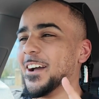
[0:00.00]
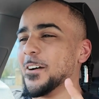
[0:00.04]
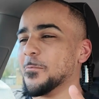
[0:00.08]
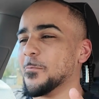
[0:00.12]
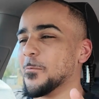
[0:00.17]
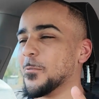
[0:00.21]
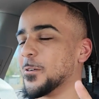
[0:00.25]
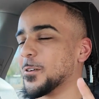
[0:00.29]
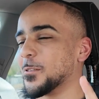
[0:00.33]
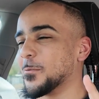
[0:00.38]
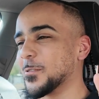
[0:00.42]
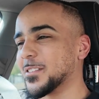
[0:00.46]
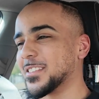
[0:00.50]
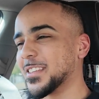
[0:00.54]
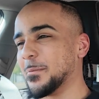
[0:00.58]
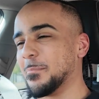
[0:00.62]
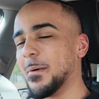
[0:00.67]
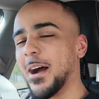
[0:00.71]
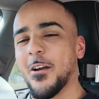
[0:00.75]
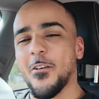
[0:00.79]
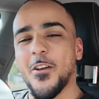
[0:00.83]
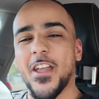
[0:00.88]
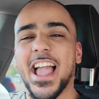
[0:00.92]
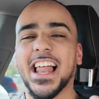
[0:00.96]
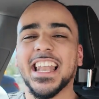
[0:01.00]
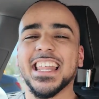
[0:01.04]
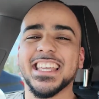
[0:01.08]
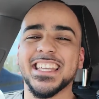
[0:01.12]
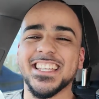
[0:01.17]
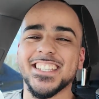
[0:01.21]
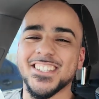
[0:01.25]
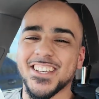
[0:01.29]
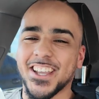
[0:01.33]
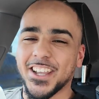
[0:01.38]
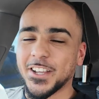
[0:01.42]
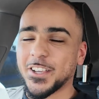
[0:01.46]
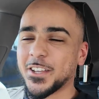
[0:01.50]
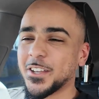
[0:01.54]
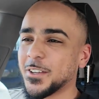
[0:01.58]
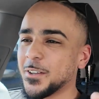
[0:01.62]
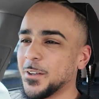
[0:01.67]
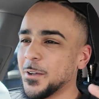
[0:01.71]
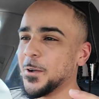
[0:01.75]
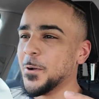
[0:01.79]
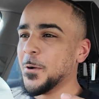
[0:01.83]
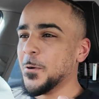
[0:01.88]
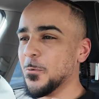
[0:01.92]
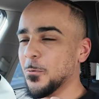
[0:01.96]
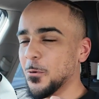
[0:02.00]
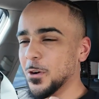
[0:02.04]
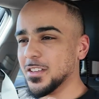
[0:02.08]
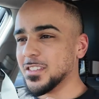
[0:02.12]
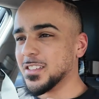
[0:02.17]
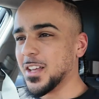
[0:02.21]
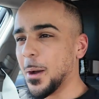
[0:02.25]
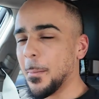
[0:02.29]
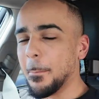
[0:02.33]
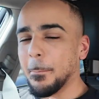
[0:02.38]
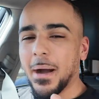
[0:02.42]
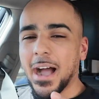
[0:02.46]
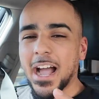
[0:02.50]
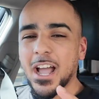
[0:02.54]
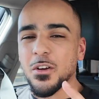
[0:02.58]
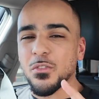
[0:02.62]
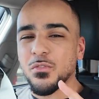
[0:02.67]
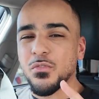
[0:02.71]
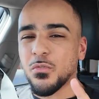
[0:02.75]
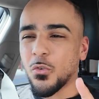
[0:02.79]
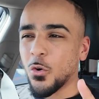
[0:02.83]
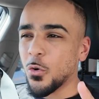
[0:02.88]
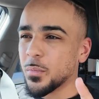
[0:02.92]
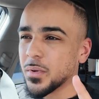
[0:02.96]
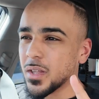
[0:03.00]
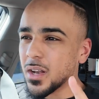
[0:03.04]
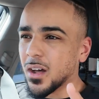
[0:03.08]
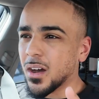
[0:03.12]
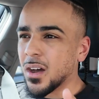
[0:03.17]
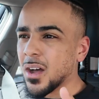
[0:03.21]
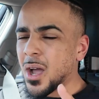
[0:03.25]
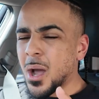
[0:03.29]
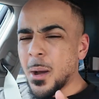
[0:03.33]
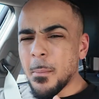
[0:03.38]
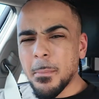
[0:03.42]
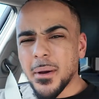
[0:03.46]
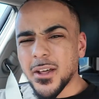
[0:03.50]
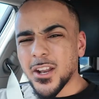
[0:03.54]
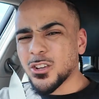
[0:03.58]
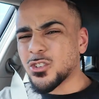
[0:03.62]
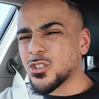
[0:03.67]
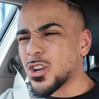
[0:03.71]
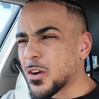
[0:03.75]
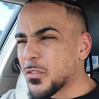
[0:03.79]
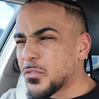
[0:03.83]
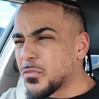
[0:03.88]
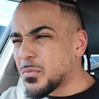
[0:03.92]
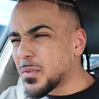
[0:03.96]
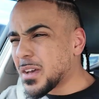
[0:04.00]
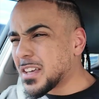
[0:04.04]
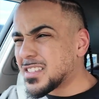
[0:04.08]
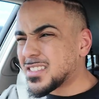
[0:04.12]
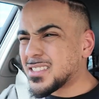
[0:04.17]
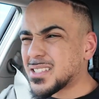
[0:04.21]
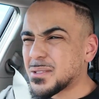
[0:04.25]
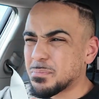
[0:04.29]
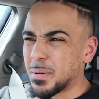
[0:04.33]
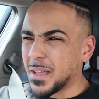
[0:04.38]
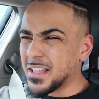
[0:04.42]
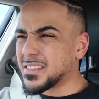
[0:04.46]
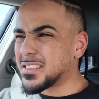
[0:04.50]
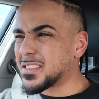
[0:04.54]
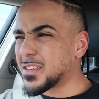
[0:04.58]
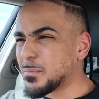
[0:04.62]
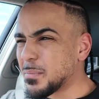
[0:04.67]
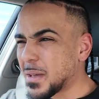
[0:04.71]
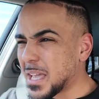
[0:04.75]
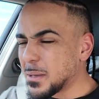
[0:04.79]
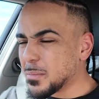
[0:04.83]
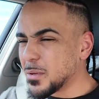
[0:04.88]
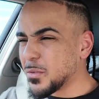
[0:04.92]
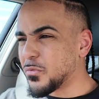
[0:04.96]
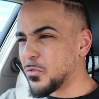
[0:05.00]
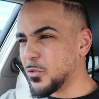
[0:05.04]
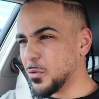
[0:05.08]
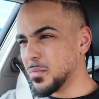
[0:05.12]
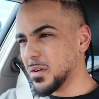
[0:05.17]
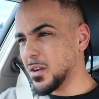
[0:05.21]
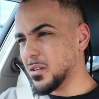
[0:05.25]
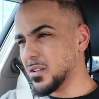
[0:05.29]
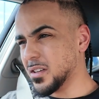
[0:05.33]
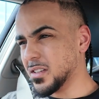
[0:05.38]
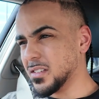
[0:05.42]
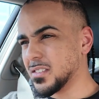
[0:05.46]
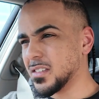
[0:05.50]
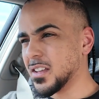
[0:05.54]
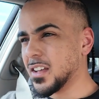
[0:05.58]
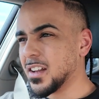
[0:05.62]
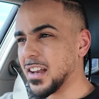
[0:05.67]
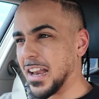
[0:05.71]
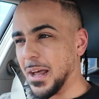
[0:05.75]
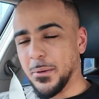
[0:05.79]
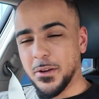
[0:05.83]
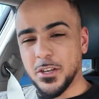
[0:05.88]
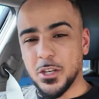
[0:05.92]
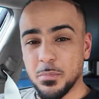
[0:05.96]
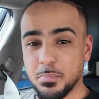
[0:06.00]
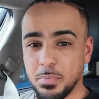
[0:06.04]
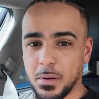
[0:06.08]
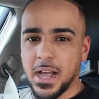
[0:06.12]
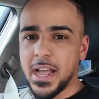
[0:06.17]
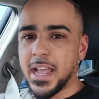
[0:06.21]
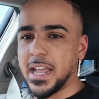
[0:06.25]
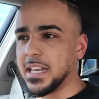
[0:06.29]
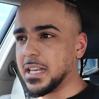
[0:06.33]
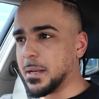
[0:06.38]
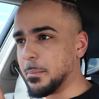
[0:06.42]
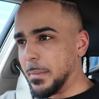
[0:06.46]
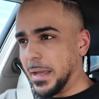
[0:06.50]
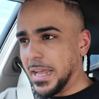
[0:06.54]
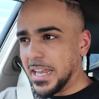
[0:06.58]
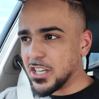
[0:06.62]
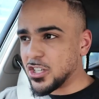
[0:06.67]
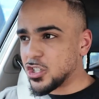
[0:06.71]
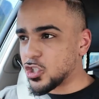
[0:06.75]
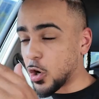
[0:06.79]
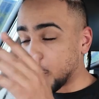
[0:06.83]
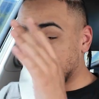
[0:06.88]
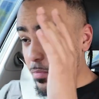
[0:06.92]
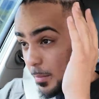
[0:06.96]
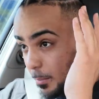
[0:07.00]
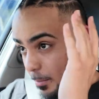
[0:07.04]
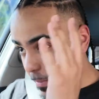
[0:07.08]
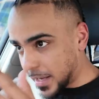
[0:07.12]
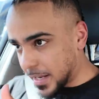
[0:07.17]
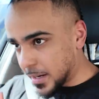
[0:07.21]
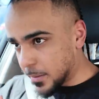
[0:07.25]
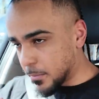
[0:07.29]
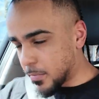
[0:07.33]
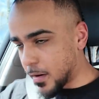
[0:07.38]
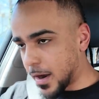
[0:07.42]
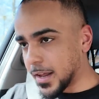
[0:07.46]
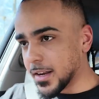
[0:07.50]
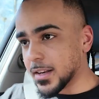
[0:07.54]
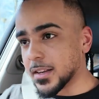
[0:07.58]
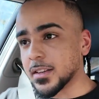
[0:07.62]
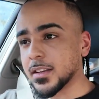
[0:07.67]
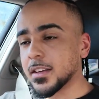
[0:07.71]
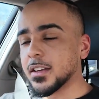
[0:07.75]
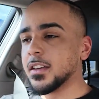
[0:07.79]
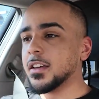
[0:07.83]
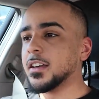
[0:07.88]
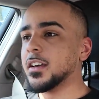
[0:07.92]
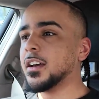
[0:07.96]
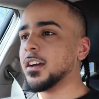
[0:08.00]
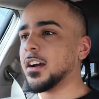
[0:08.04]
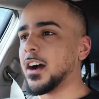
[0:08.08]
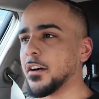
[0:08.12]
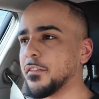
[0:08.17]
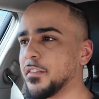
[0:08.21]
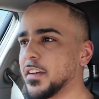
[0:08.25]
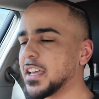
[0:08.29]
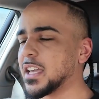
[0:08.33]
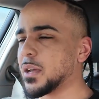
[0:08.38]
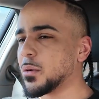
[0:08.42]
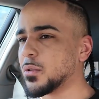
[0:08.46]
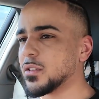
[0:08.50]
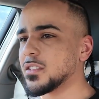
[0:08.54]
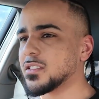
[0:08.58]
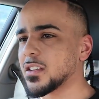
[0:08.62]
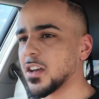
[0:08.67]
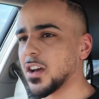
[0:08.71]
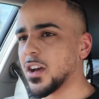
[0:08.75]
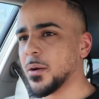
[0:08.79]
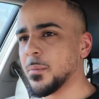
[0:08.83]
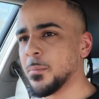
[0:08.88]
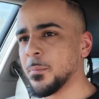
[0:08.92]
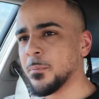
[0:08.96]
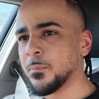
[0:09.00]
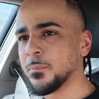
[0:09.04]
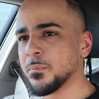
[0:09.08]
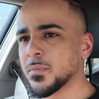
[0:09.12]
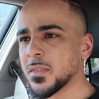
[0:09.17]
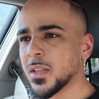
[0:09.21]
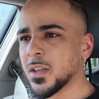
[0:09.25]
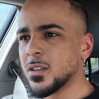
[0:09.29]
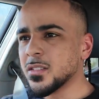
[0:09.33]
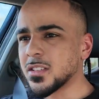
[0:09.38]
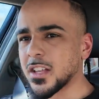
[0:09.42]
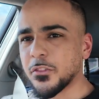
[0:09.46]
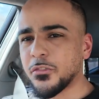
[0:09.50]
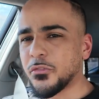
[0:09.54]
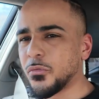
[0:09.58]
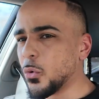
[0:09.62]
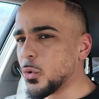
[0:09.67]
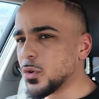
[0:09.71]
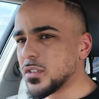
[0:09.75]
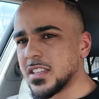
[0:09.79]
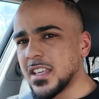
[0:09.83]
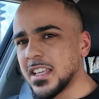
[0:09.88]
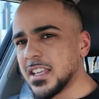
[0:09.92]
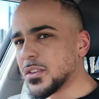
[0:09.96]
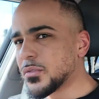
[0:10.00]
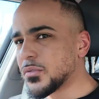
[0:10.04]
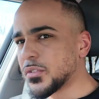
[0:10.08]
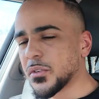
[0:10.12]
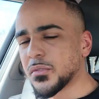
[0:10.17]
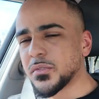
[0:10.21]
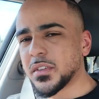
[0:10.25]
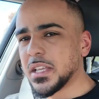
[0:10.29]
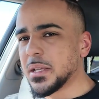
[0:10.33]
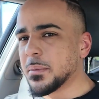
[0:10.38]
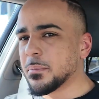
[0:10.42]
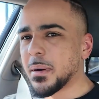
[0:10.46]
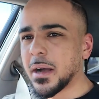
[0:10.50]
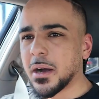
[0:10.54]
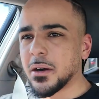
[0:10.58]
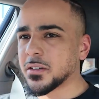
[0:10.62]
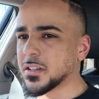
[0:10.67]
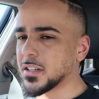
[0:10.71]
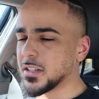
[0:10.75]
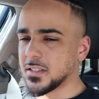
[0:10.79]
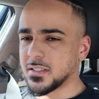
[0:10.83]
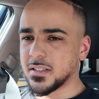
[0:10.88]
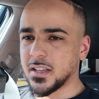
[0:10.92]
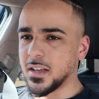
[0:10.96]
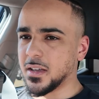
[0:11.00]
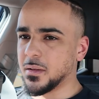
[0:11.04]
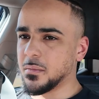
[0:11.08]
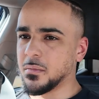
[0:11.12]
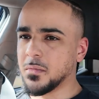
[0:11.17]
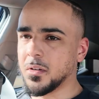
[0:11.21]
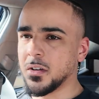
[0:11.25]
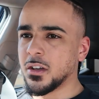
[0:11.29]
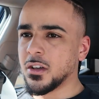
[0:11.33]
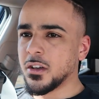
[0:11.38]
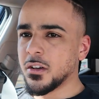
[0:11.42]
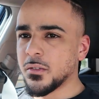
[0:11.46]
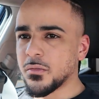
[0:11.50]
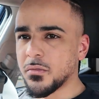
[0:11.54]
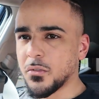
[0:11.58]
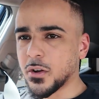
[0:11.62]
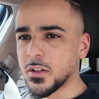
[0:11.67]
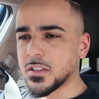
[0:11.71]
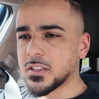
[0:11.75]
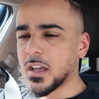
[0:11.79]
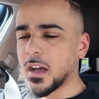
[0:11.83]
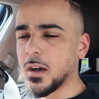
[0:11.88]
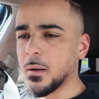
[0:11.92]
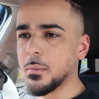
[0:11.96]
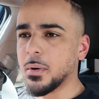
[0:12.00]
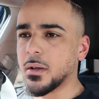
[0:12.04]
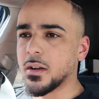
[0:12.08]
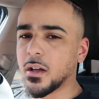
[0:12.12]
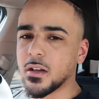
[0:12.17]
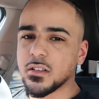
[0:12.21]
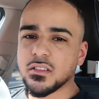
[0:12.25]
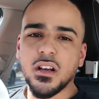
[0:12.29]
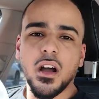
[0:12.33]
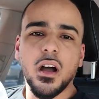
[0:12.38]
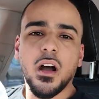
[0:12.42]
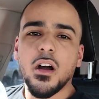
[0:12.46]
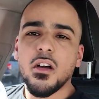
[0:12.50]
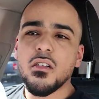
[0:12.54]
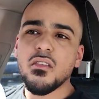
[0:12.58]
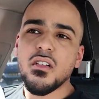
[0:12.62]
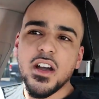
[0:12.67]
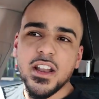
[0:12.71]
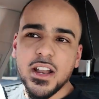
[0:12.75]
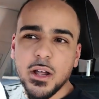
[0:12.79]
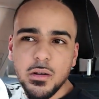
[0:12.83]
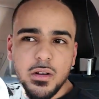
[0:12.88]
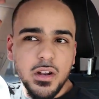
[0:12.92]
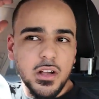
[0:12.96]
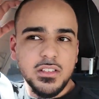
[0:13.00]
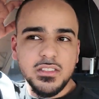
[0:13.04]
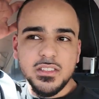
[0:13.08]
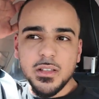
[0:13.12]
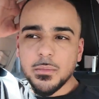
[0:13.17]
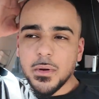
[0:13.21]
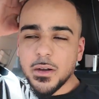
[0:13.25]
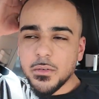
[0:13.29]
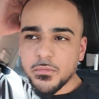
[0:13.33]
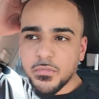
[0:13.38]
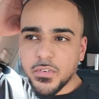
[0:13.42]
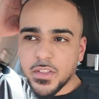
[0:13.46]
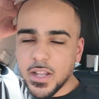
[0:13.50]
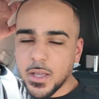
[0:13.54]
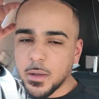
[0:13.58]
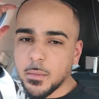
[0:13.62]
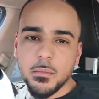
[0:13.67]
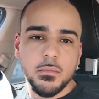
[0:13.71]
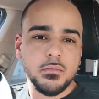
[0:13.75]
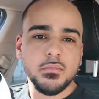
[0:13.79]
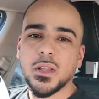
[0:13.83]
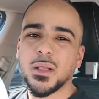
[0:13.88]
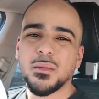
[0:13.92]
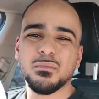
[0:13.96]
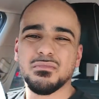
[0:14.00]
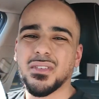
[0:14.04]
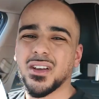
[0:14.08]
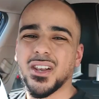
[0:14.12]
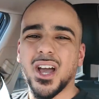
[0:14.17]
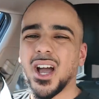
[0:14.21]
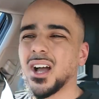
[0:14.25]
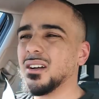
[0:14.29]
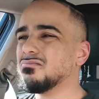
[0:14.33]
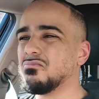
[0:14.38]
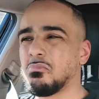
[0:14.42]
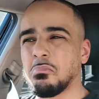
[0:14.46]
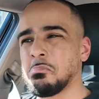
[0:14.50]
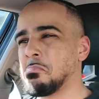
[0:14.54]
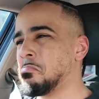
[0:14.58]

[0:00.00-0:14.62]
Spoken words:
what was it? My reality check was buying formula. But you know how expensive baby formula is? Like when you buy it in the main shop, the main brand. I think it was it's like £14-15 at the time for a tub, and I was like, oh right, that'll last a month, innit? But that,